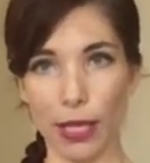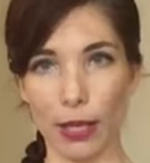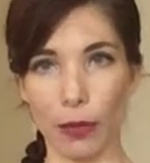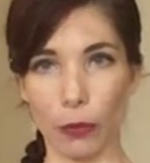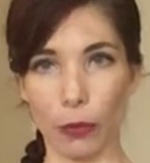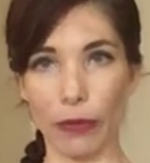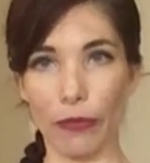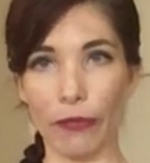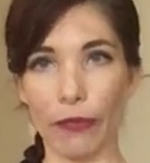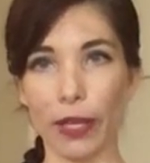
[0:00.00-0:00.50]

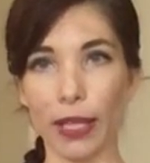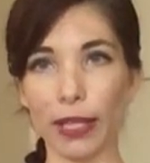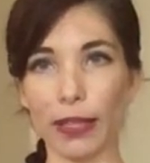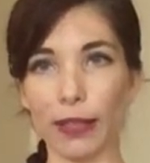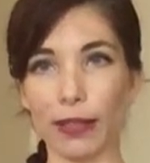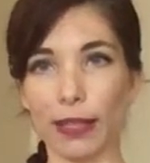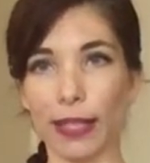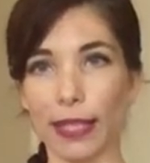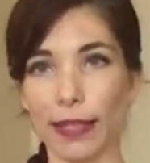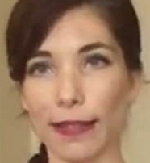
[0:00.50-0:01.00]
We find
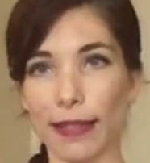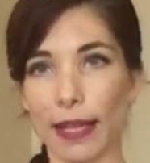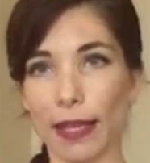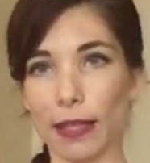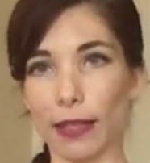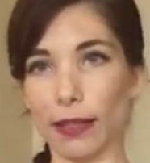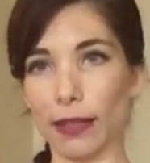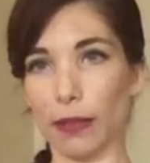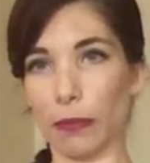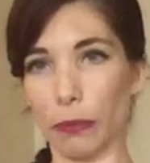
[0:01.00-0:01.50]

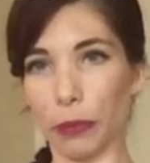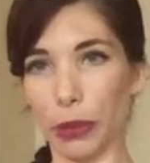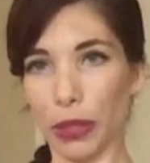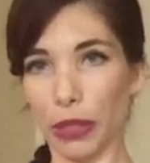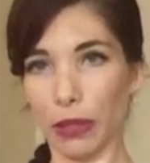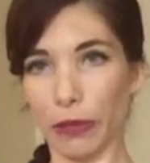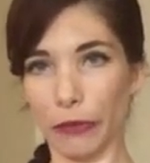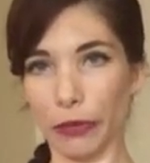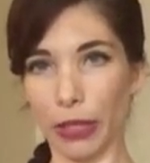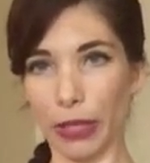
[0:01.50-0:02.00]
exactly the
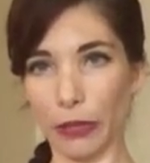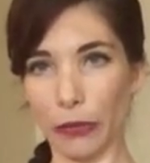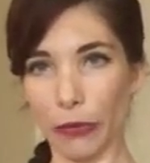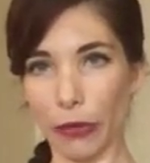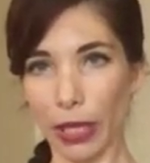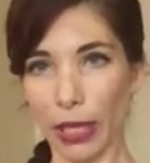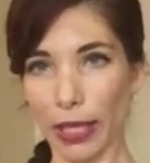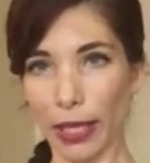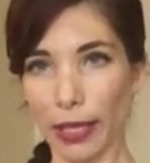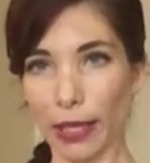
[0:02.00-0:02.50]
middle of that
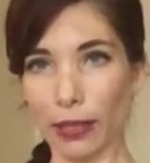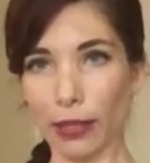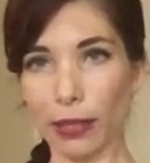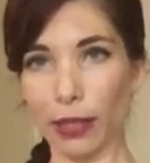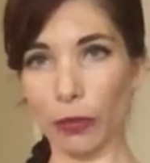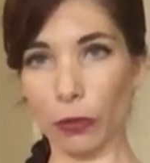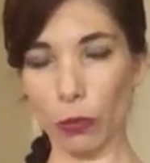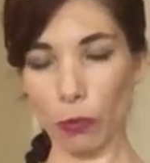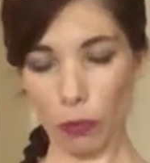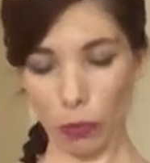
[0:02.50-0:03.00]
triangle
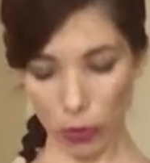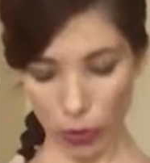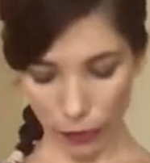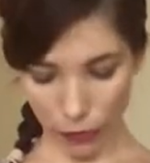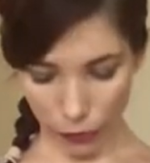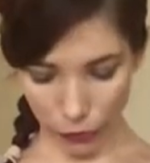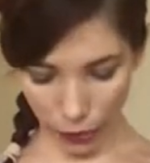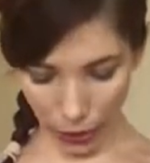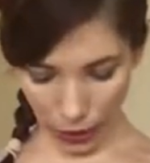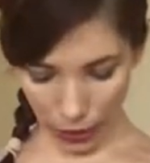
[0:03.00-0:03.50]
and we put our
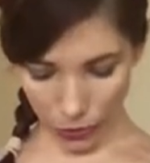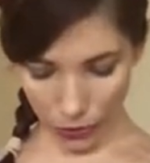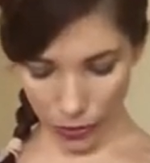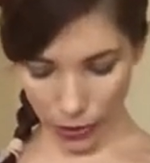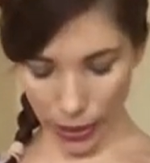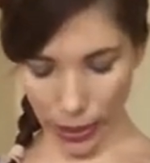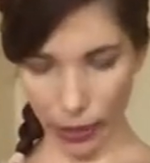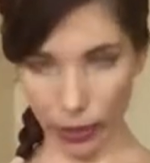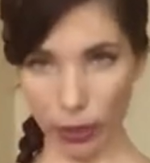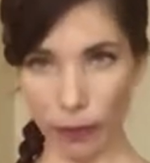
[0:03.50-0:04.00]
fingers
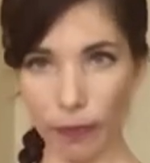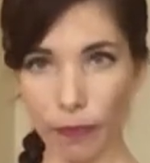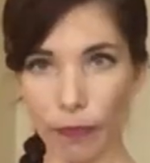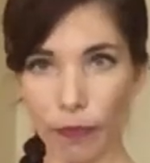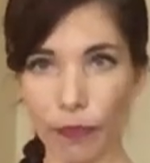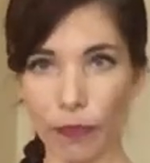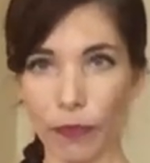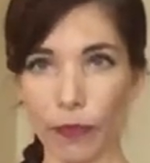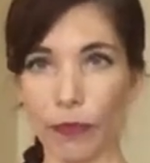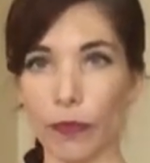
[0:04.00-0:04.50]
there
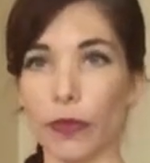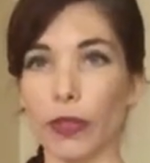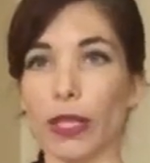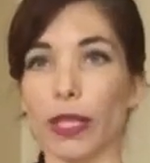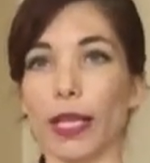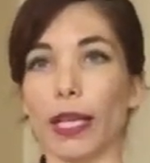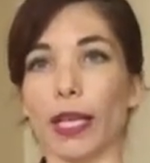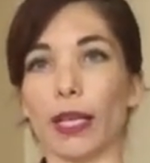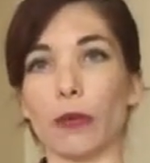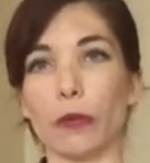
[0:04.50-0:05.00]

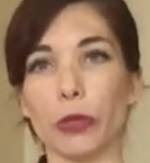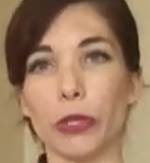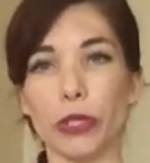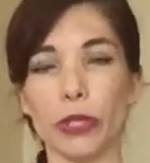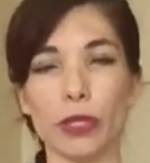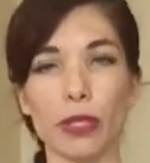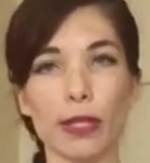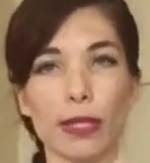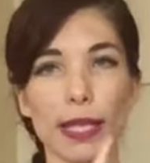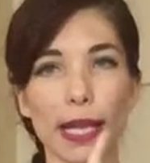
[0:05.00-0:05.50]
and we
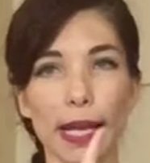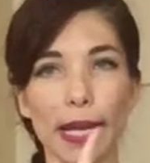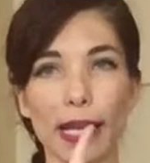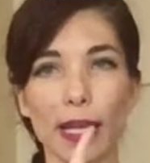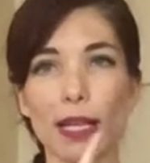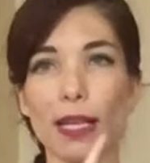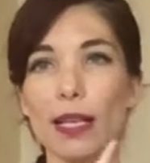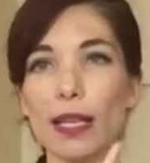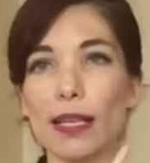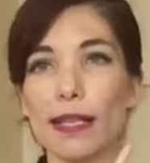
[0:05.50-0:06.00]
just
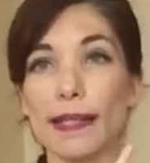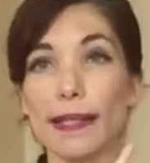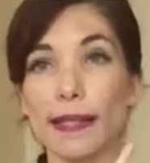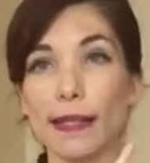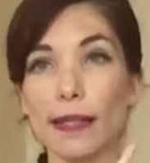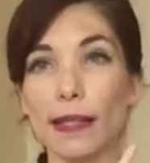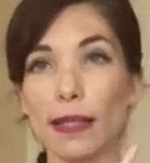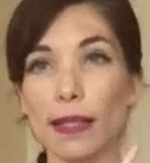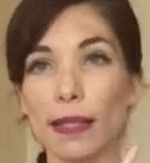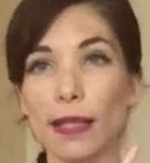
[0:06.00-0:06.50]
say,
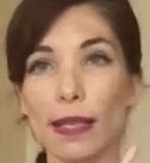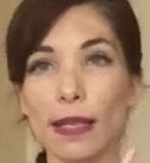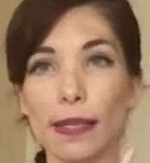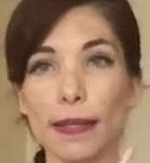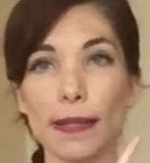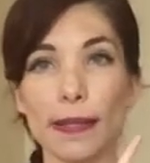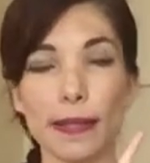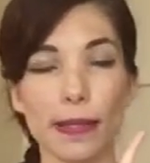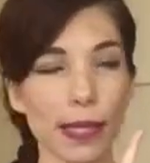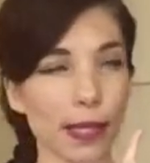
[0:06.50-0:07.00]

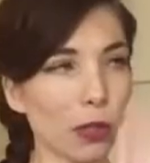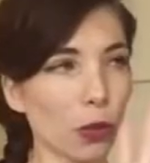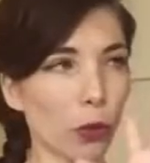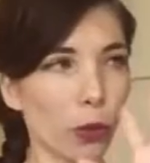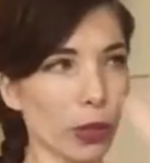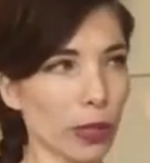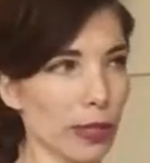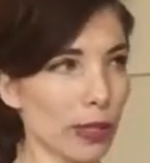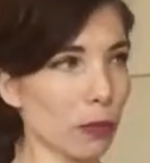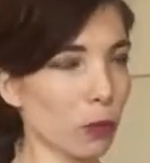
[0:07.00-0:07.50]
like you
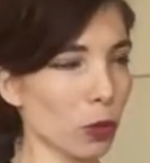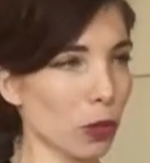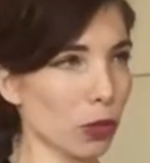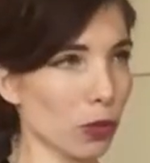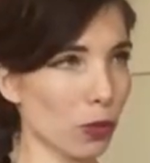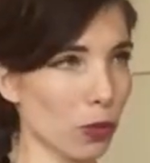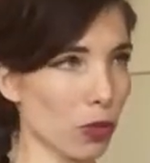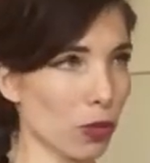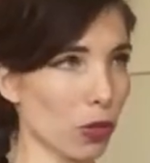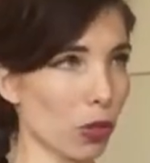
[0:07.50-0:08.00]
want someone
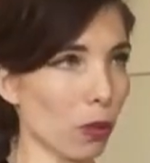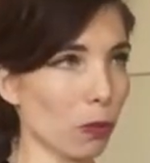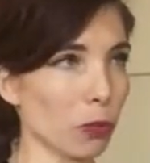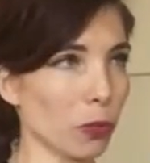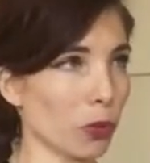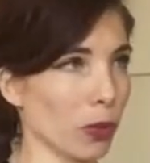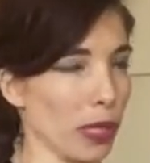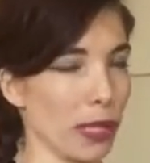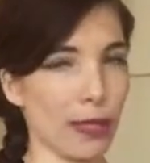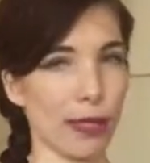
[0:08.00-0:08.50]
to stop
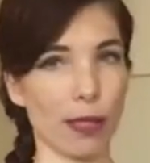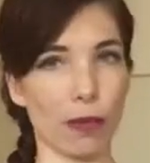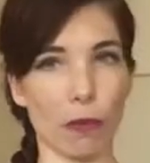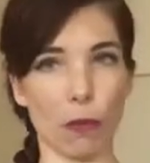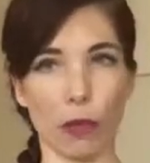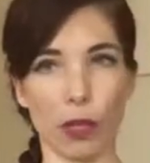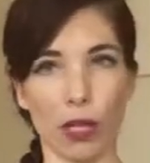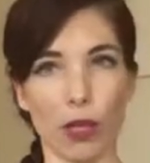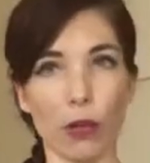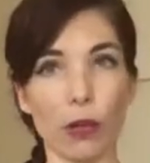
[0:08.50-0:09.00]
doing
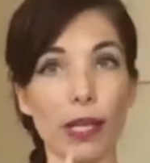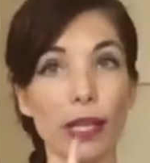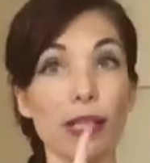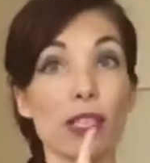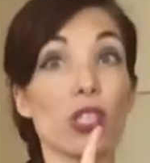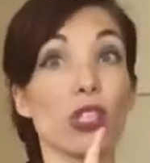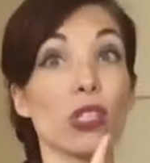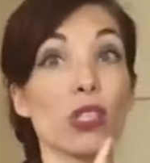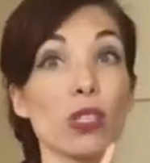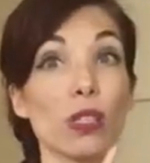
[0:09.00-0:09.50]
something, or like,
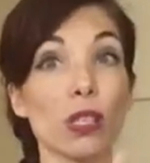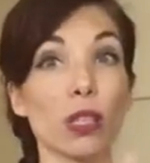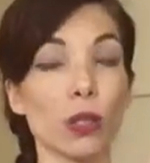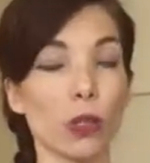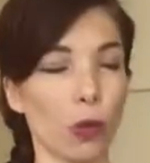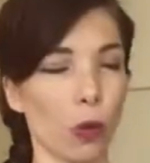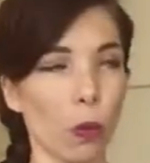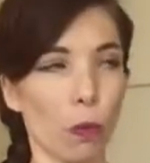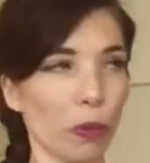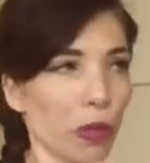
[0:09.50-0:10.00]
you
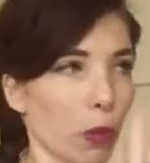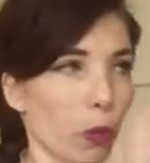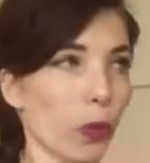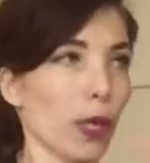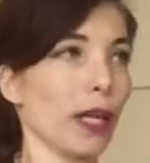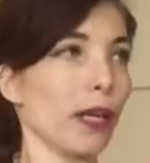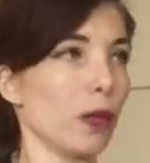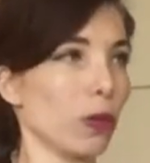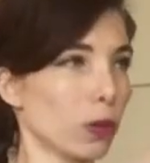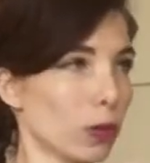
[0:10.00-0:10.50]
know, be
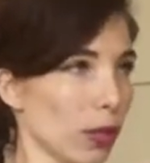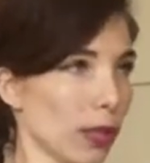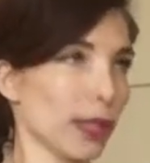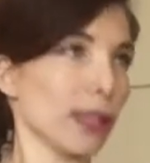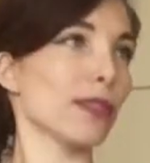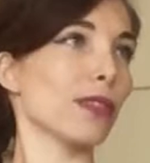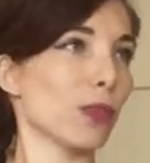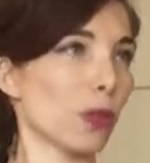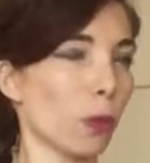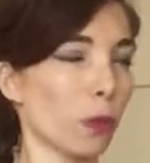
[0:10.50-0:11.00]
quiet, or like
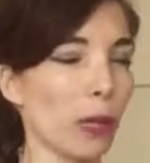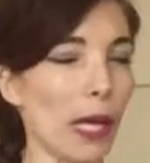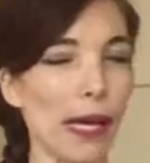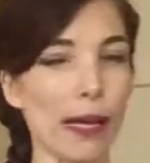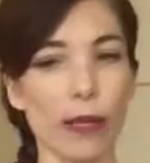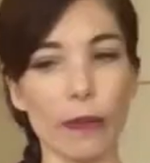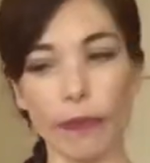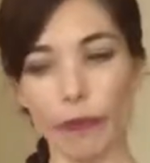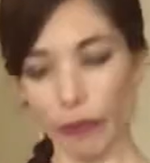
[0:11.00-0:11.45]
stop that.